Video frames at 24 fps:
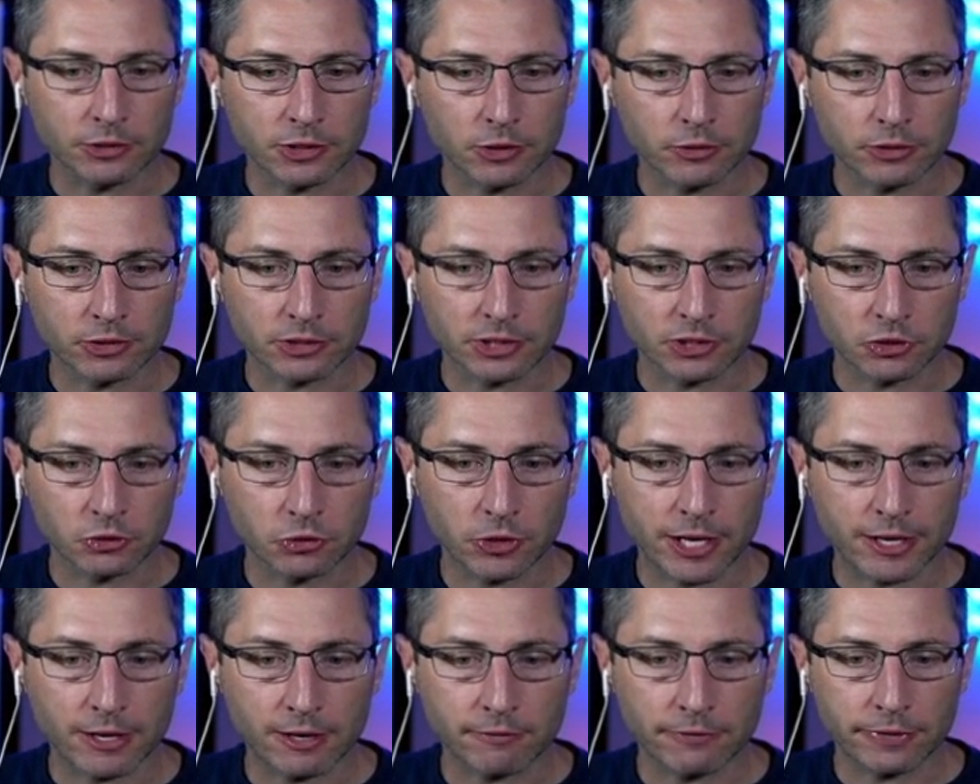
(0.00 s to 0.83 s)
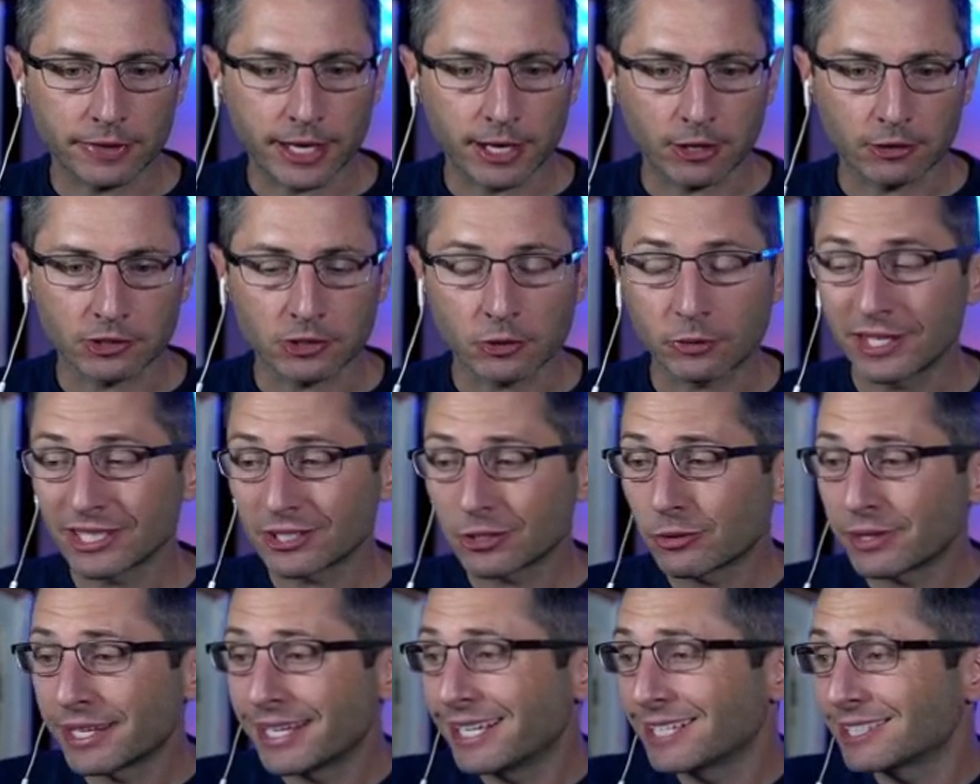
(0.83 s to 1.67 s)
So there's a trade-off there. So this
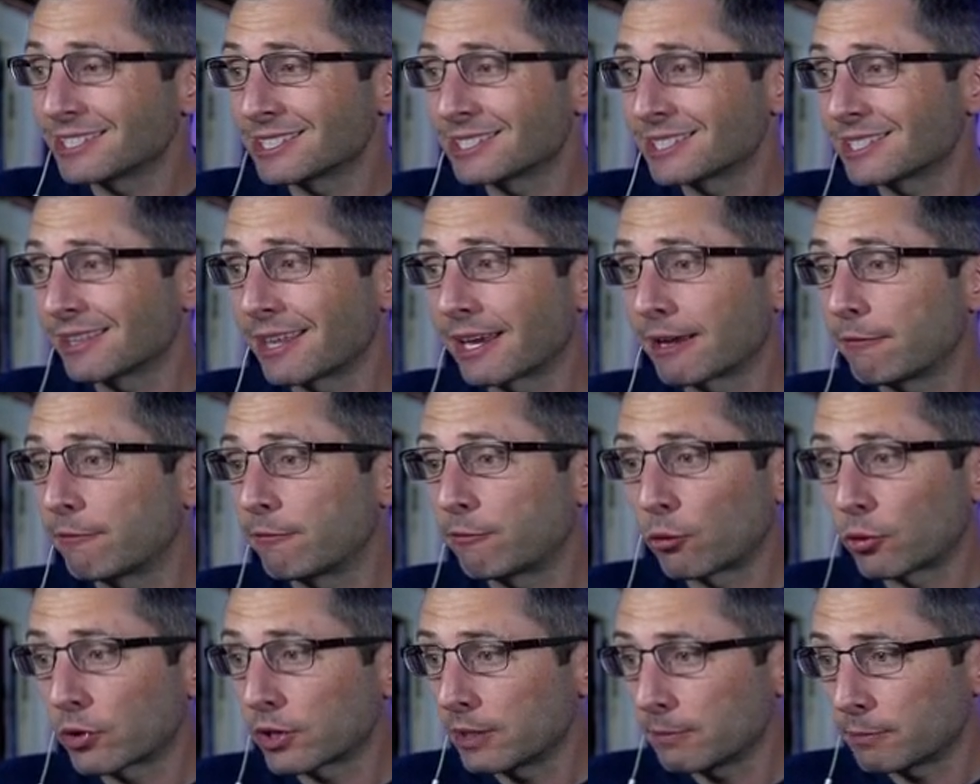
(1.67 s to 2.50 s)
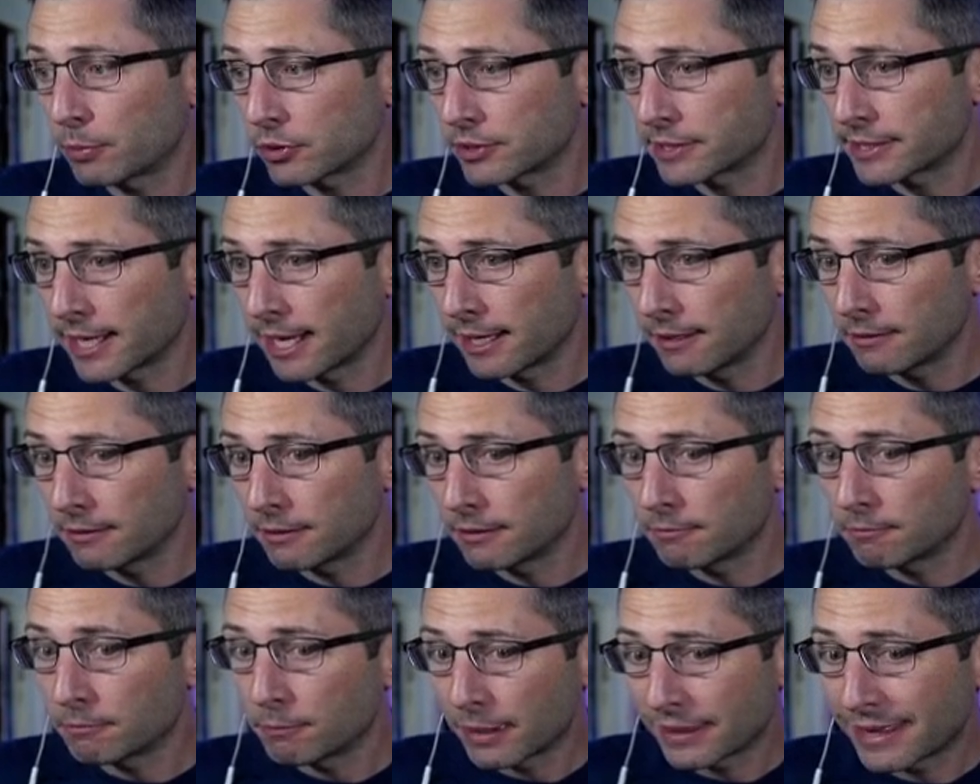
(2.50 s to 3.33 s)
only gets us to like 40%,
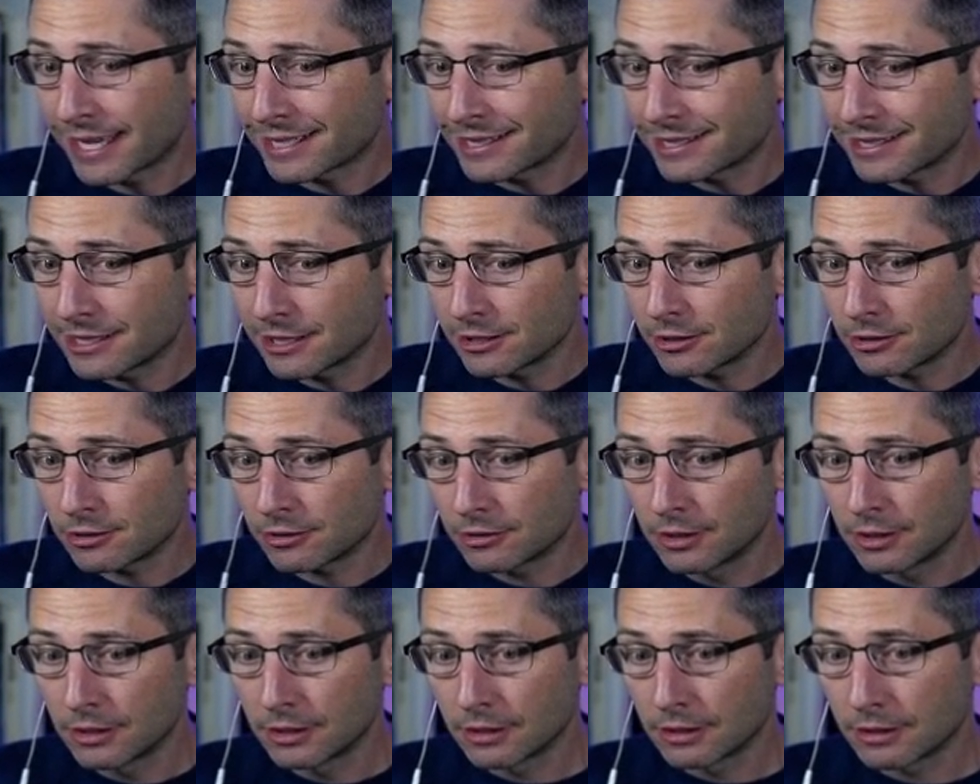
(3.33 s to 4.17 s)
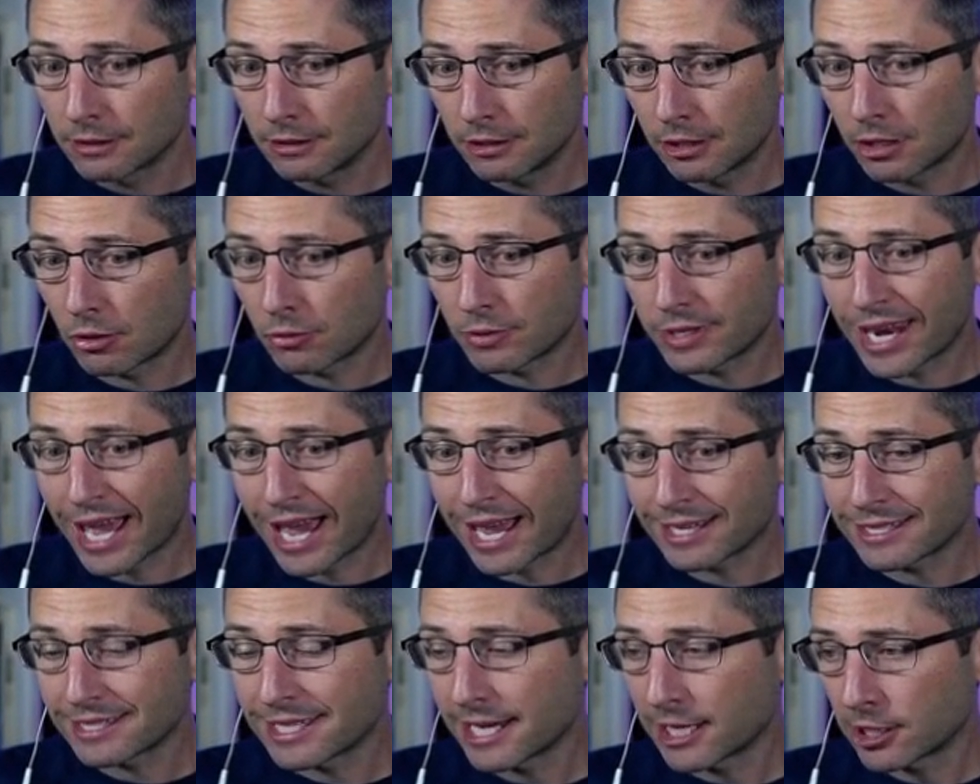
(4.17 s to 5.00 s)
but that's still,
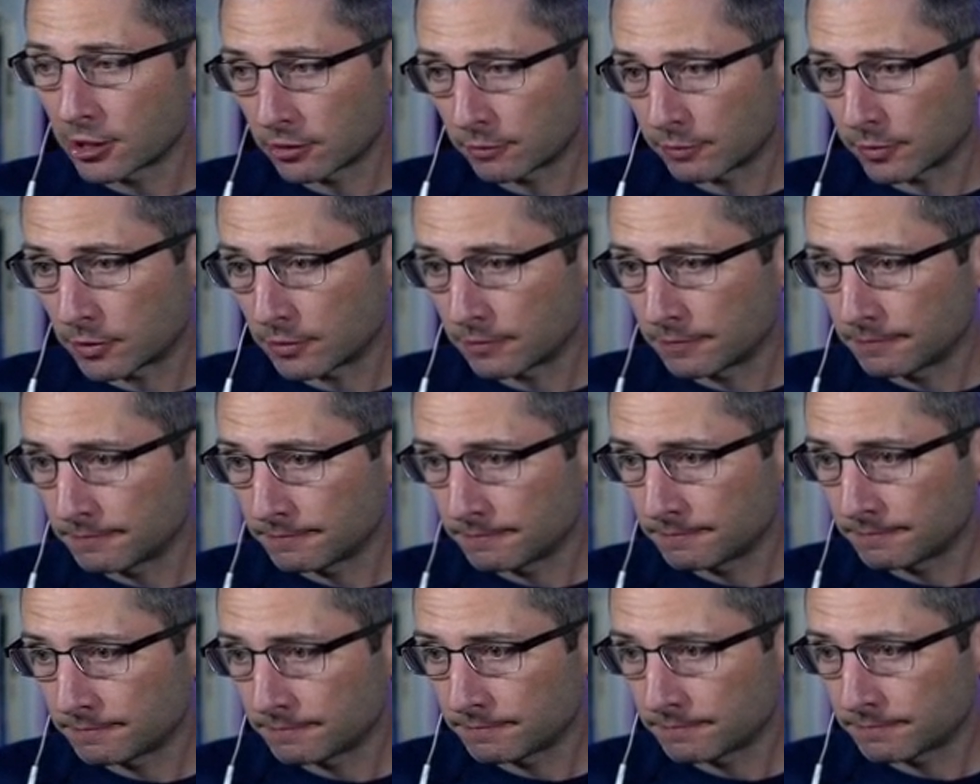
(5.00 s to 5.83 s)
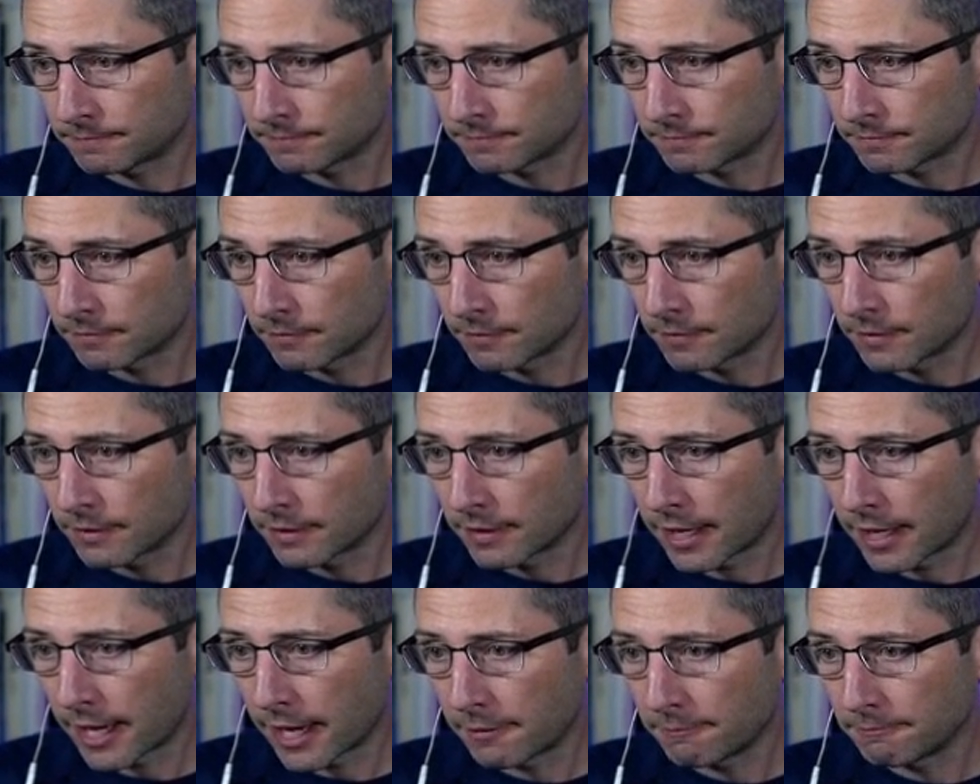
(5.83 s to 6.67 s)
not terrible.
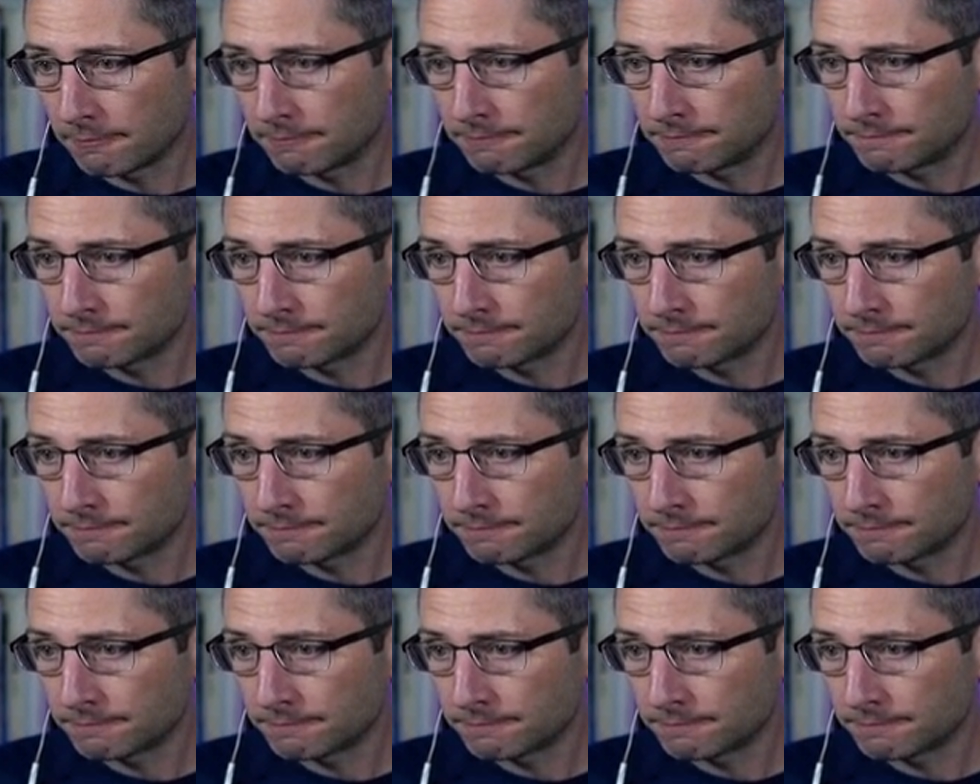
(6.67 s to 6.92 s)
Okay.